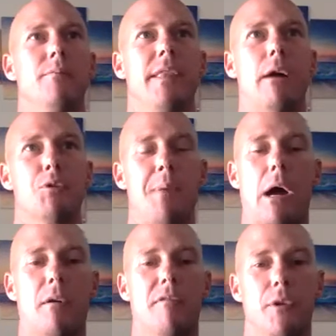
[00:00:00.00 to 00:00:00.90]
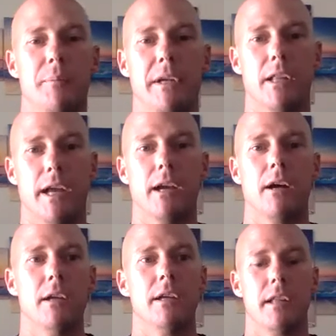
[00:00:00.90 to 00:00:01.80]
was powerful to me. Like,
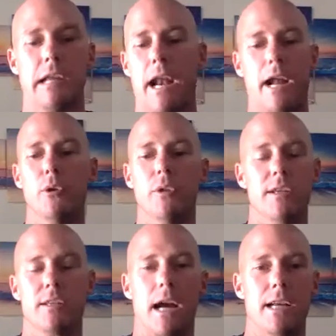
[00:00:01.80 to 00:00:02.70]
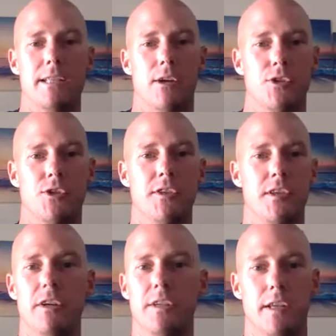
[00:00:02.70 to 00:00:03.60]
and I knew these guys, how
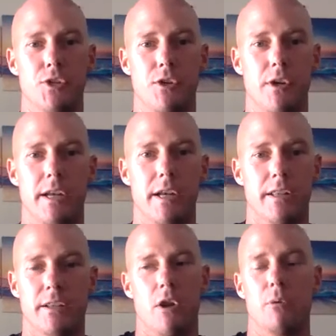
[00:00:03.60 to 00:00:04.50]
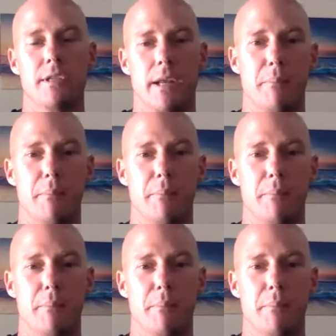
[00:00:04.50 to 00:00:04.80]
serious they treated it. No one's getting